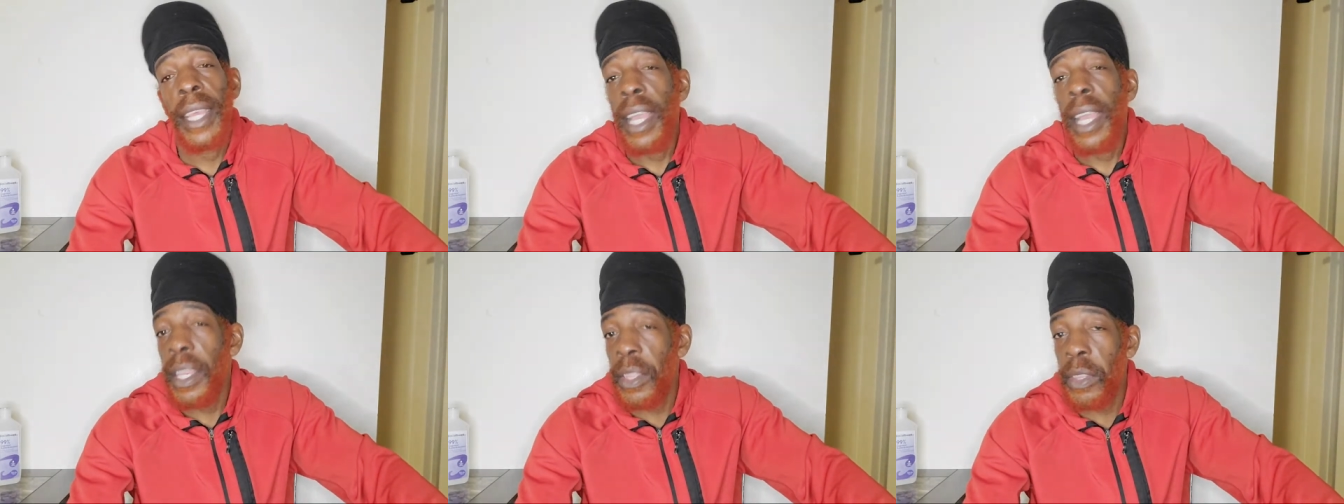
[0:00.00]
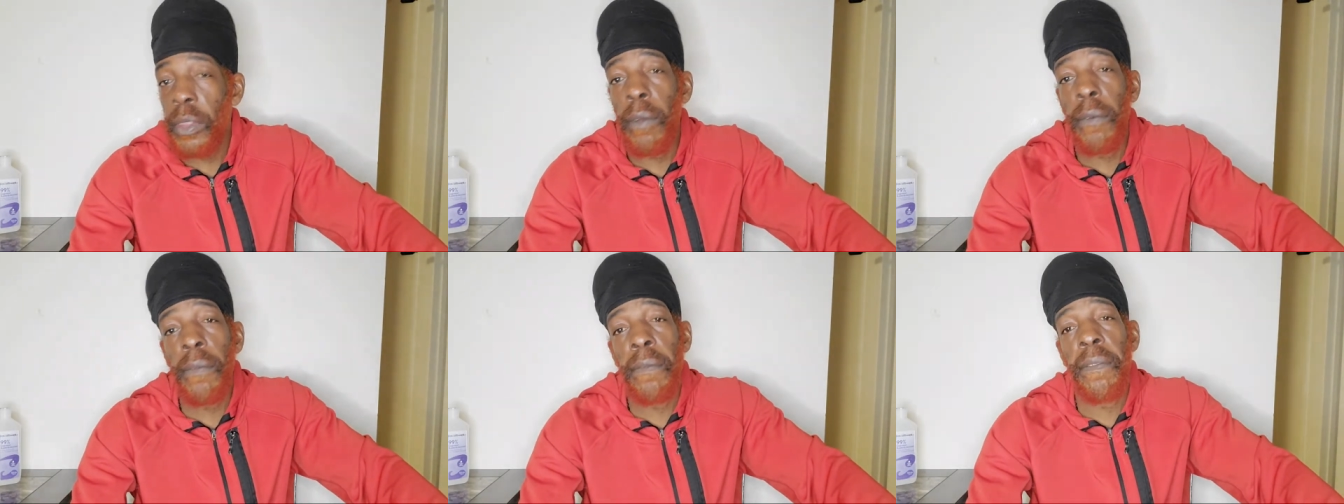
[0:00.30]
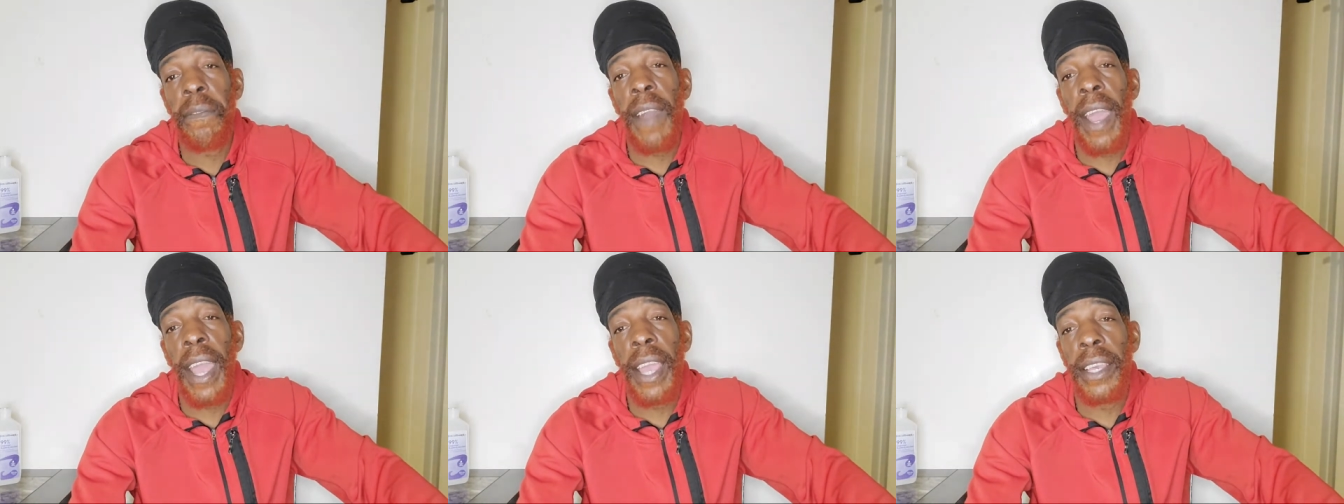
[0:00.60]
It's on
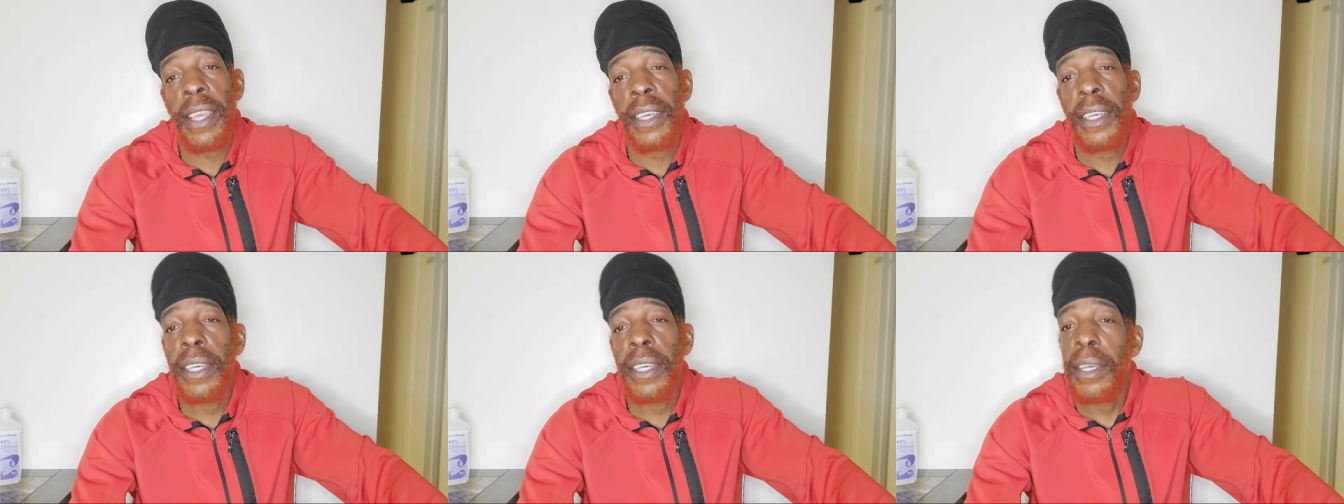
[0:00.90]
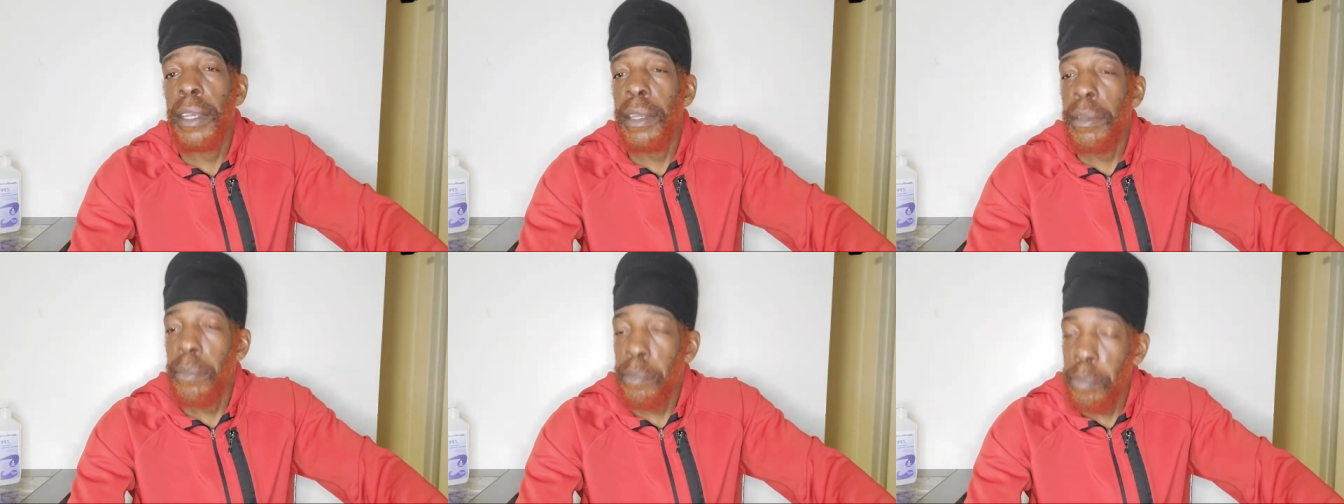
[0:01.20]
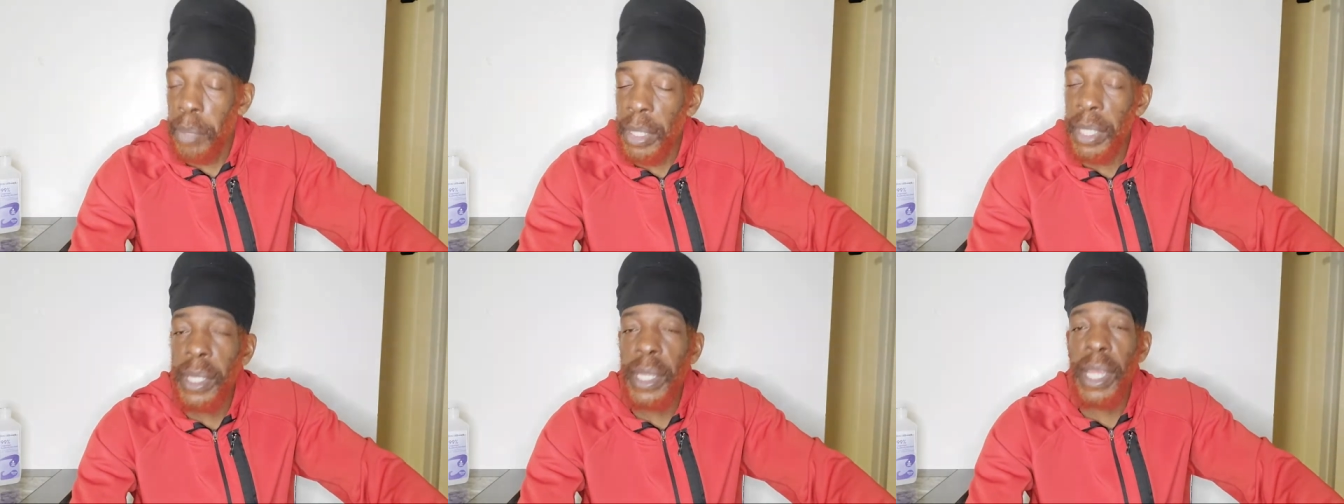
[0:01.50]
fire.
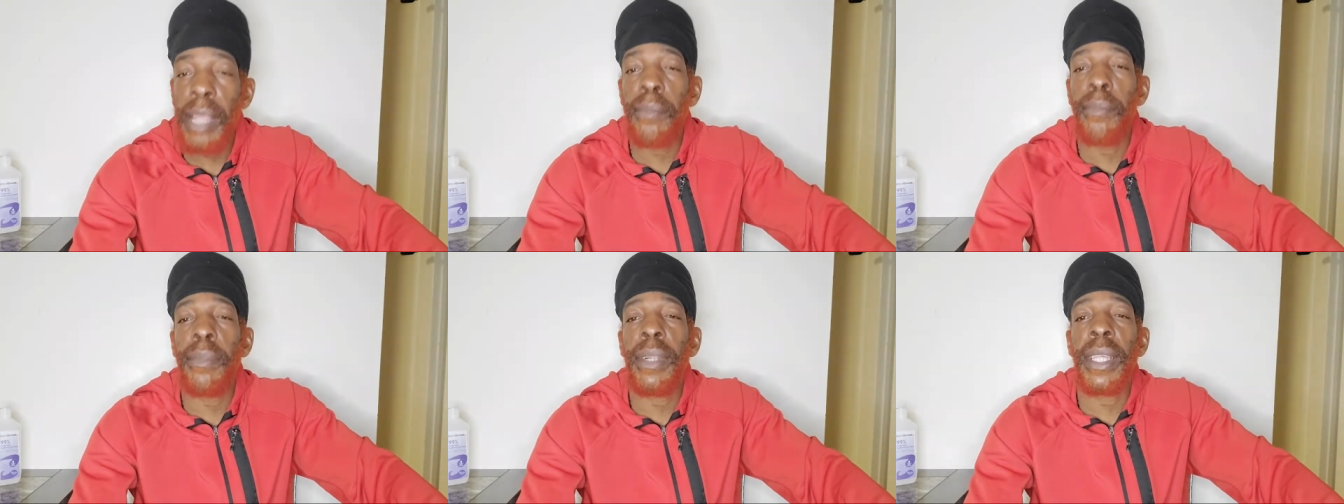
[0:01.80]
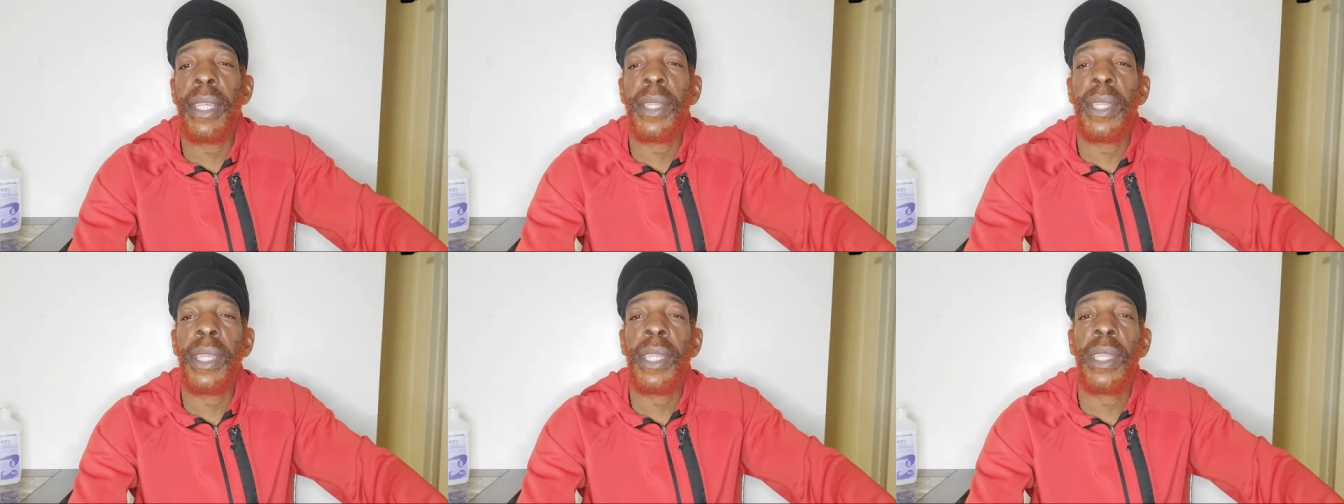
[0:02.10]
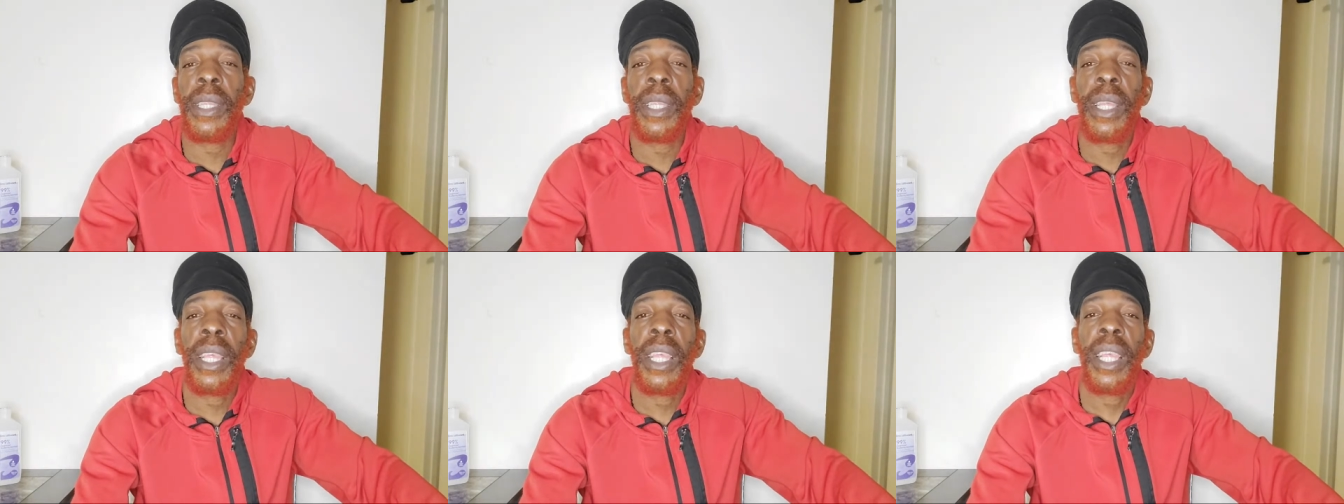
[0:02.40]
Peace and blessings.